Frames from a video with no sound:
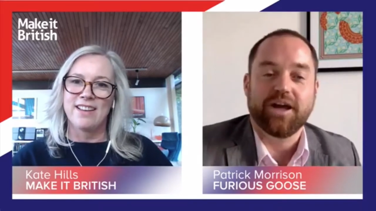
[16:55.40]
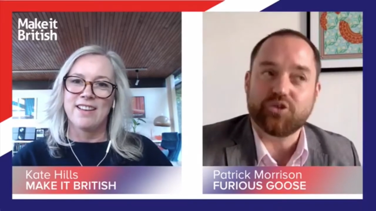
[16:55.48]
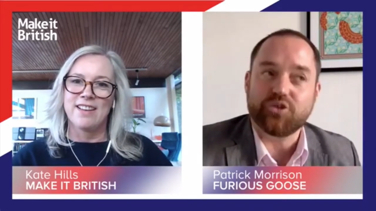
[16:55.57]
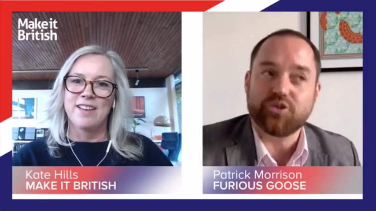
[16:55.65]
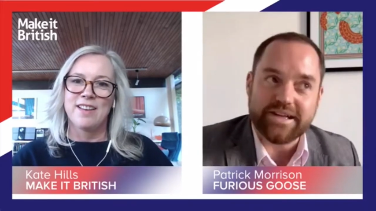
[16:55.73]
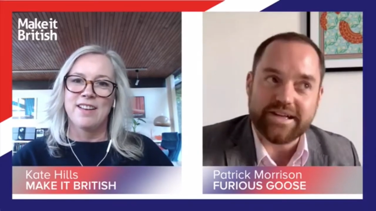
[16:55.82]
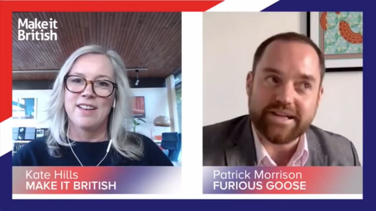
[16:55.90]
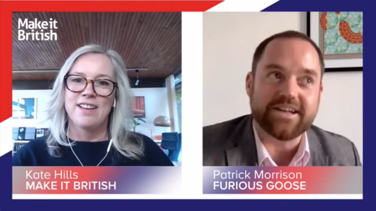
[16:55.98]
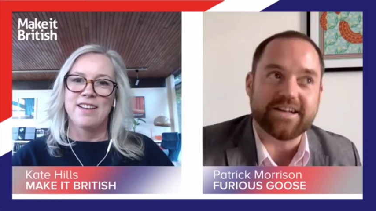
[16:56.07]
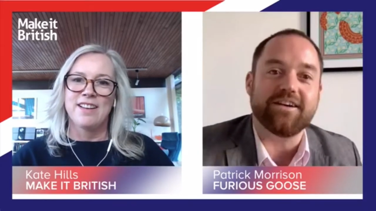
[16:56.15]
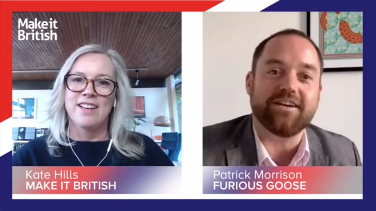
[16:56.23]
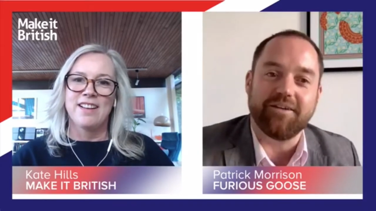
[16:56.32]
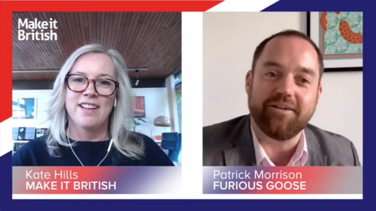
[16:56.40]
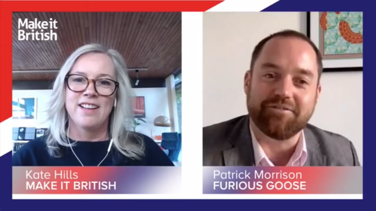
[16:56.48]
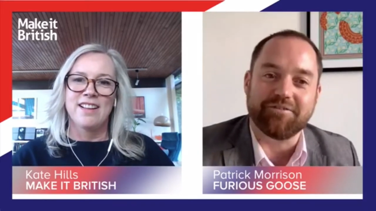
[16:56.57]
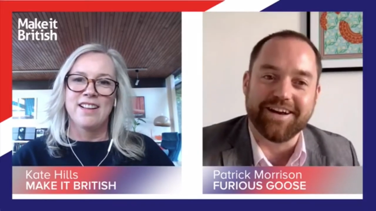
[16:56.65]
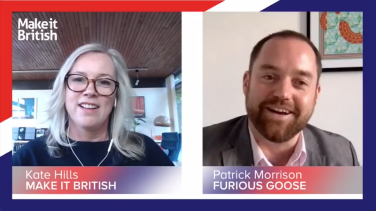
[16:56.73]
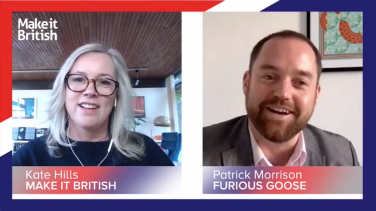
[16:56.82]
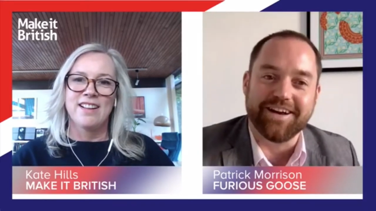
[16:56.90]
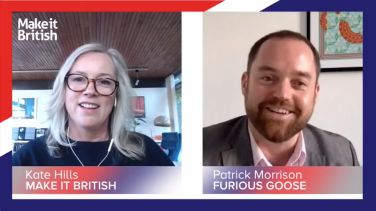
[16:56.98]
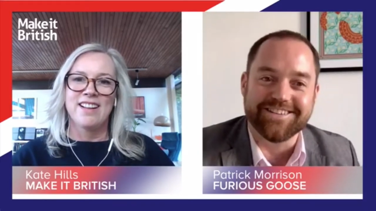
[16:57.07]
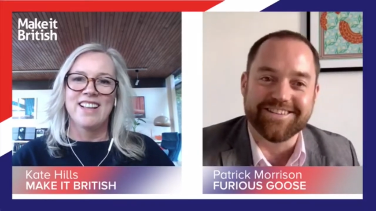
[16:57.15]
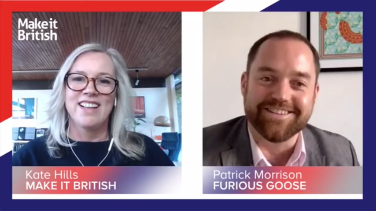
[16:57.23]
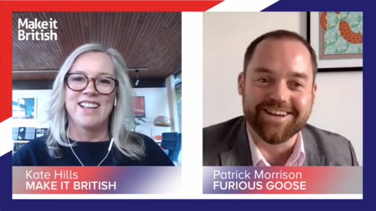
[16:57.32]
Speaker 1: Twitter, I'm afraid, is
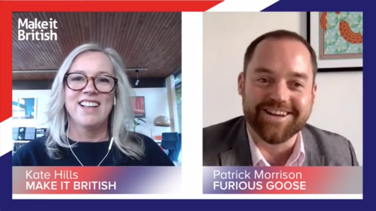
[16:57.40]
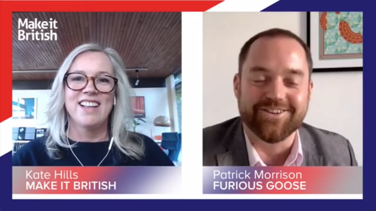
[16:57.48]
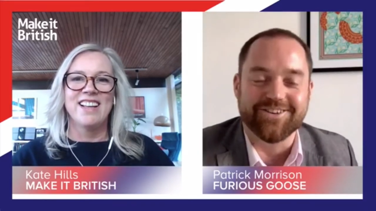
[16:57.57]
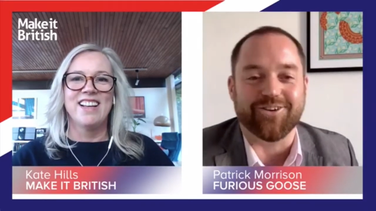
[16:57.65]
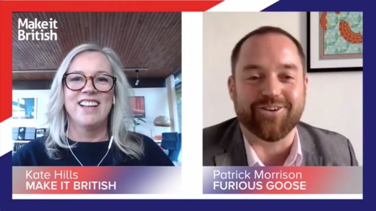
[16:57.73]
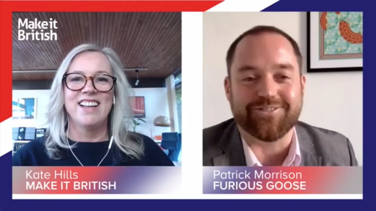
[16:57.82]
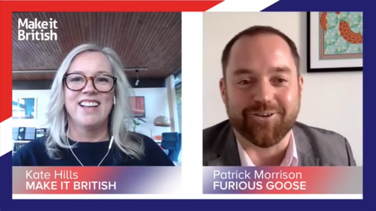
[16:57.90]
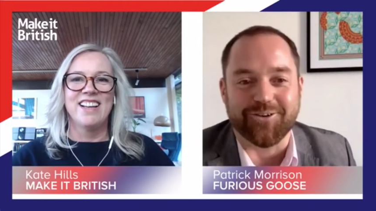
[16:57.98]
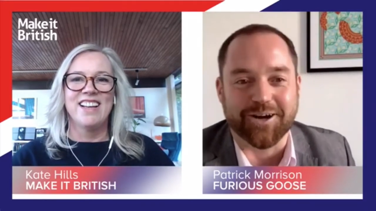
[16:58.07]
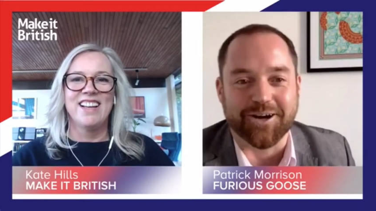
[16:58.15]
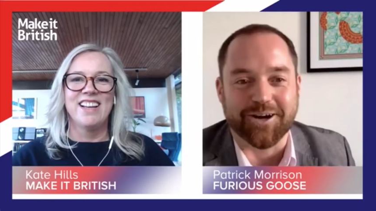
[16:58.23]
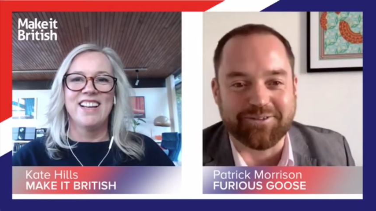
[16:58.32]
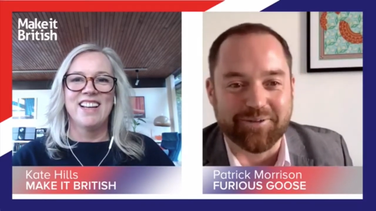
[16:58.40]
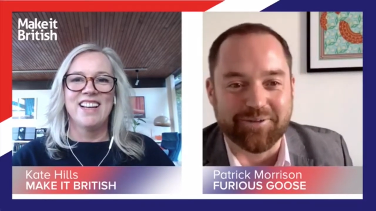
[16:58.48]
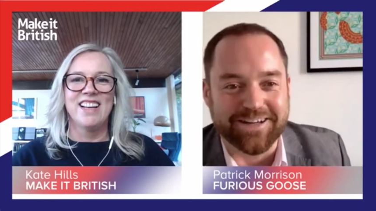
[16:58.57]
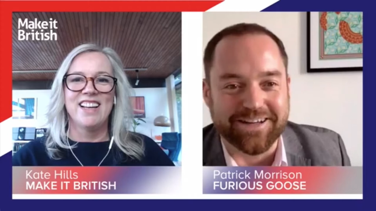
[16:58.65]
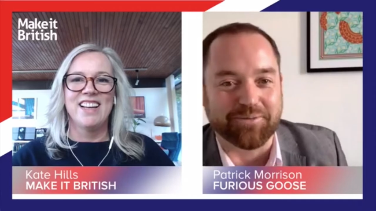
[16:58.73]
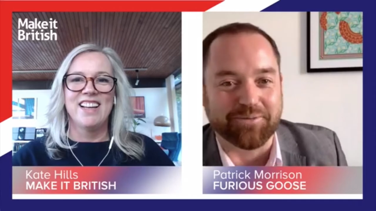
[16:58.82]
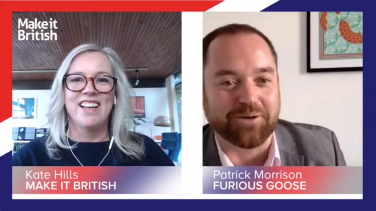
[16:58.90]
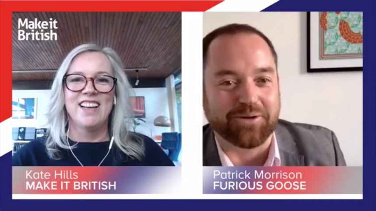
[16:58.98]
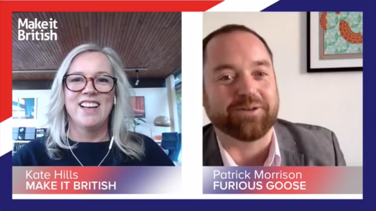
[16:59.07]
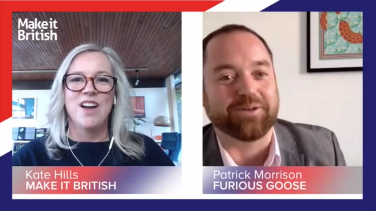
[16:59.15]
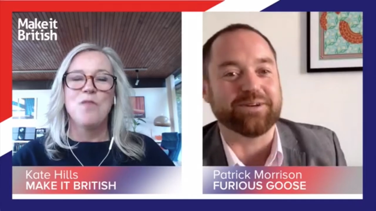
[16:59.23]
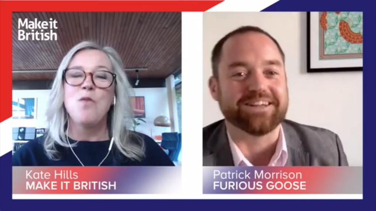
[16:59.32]
uh, not not working for me at the moment.
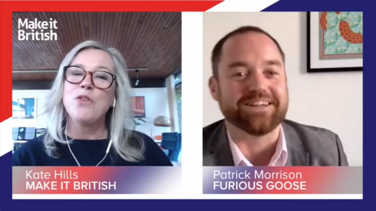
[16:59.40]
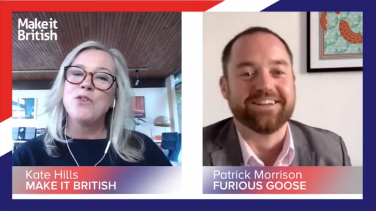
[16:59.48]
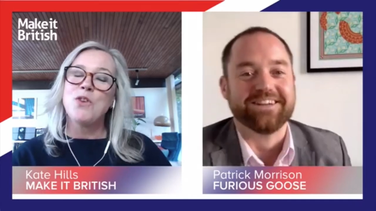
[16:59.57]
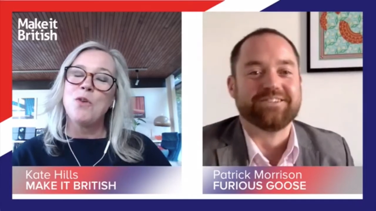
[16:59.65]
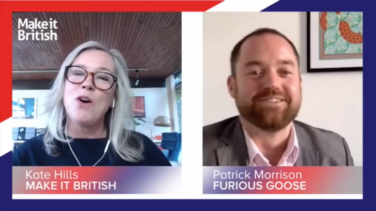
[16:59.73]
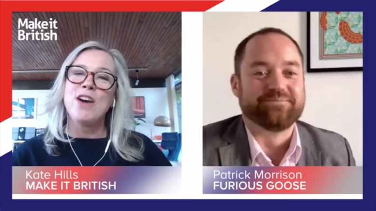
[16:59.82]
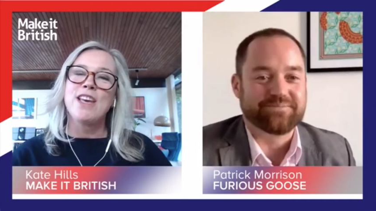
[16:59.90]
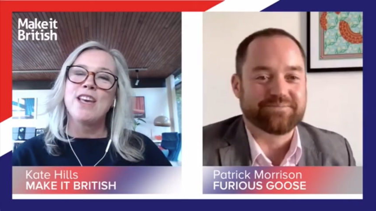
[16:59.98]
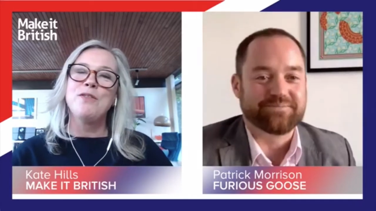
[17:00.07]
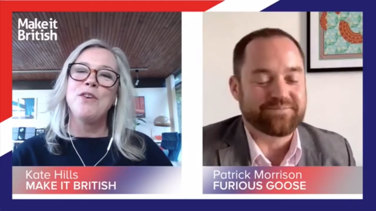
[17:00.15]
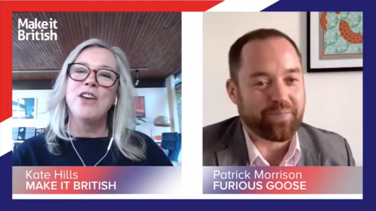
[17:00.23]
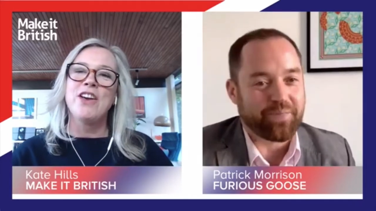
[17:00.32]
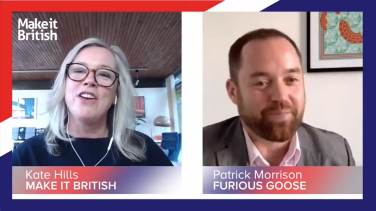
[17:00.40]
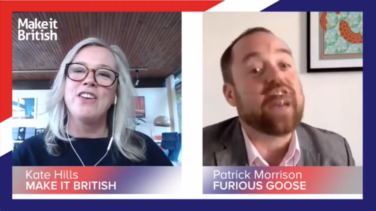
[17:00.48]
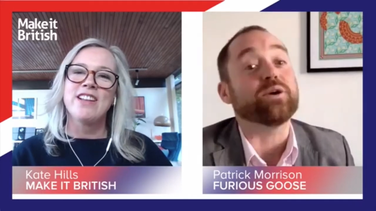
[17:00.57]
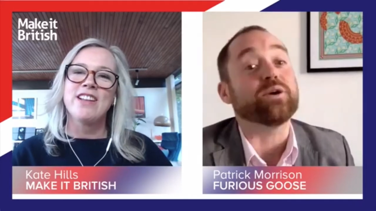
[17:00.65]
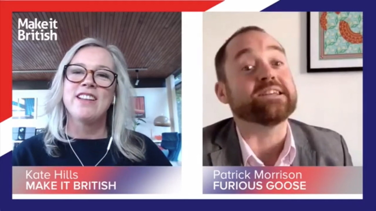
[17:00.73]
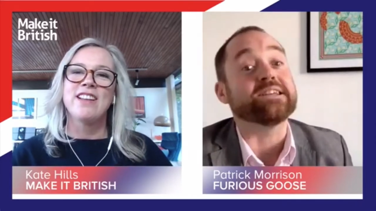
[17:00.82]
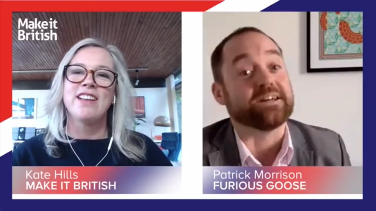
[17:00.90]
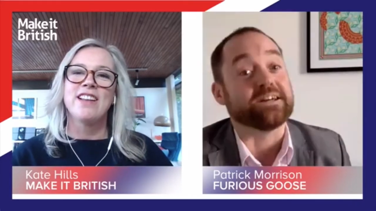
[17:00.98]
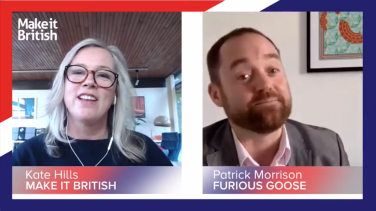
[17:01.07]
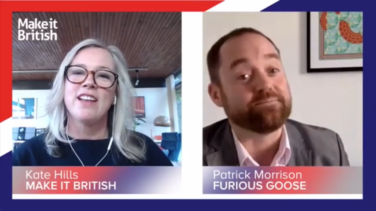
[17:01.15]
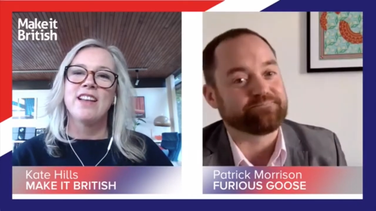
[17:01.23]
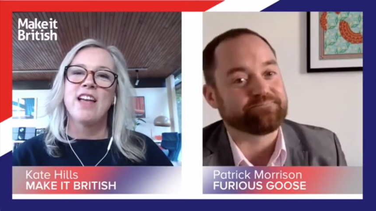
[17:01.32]
What's not working for you? Twitter.
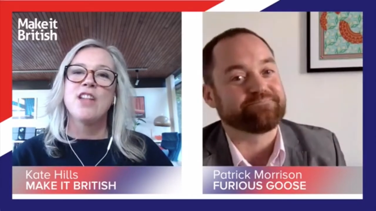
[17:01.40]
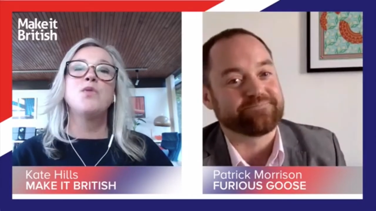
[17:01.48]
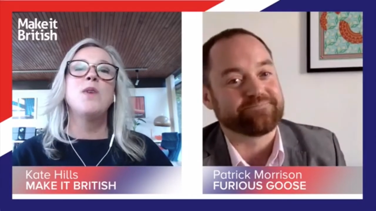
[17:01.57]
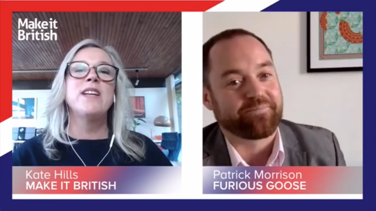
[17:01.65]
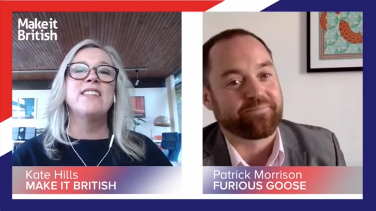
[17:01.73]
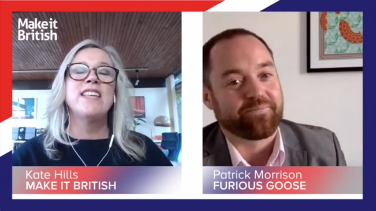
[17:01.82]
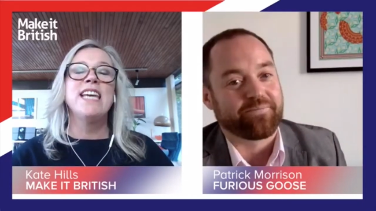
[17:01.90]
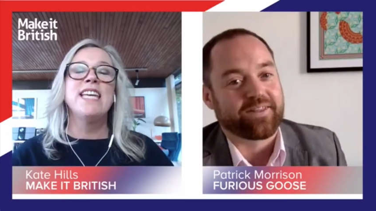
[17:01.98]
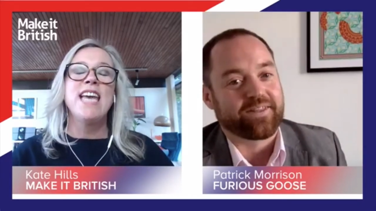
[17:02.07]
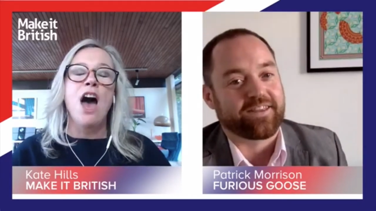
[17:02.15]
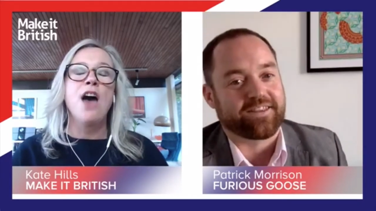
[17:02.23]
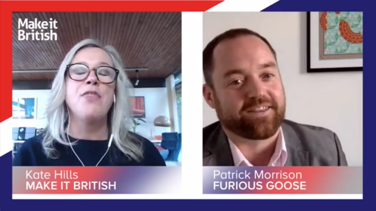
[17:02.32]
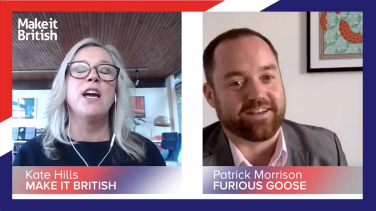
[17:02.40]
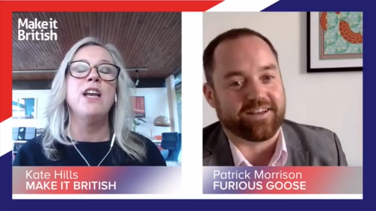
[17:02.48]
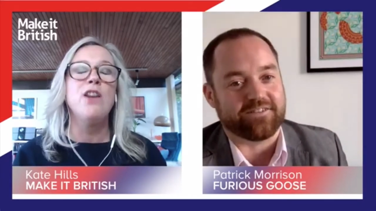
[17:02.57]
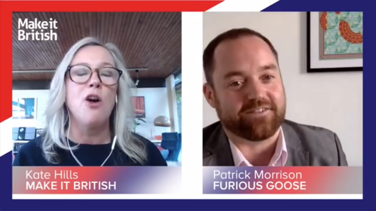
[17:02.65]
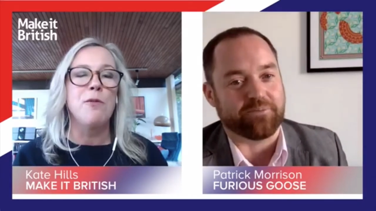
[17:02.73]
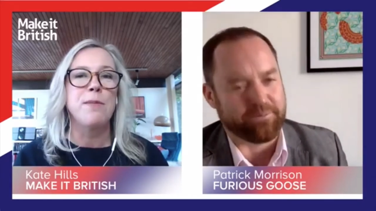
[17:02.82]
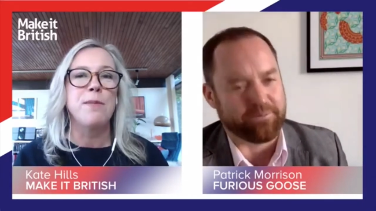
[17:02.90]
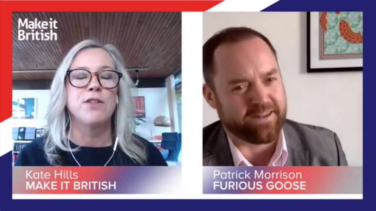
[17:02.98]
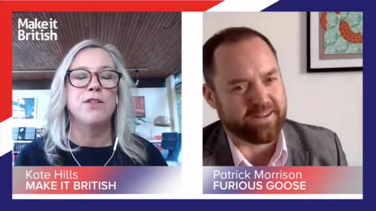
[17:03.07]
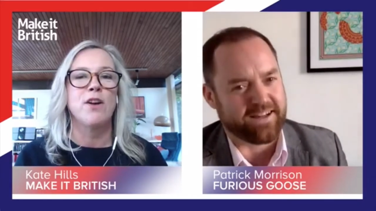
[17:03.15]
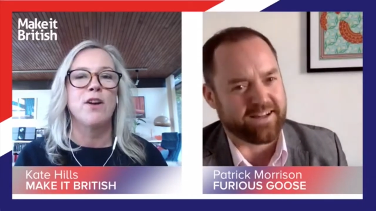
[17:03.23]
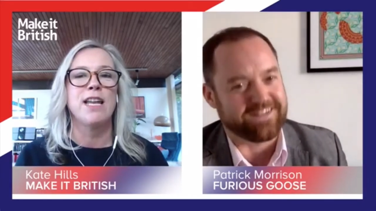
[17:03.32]
Speaker 2: Twitter, yeah, I think a lot of people are
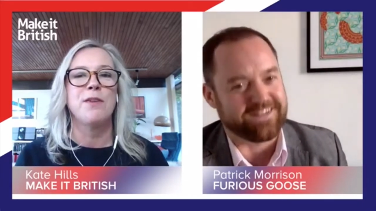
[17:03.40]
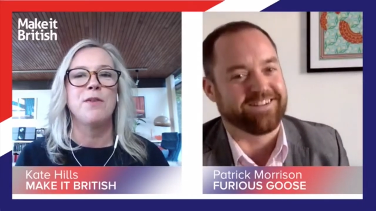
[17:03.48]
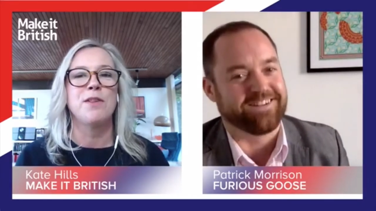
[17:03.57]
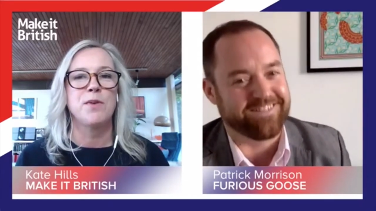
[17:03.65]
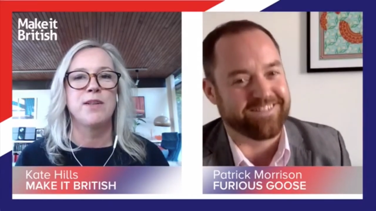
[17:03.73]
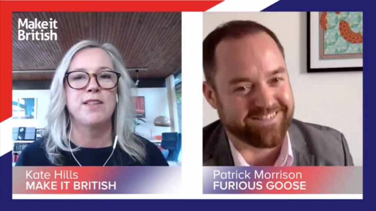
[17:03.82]
struggling with Twitter.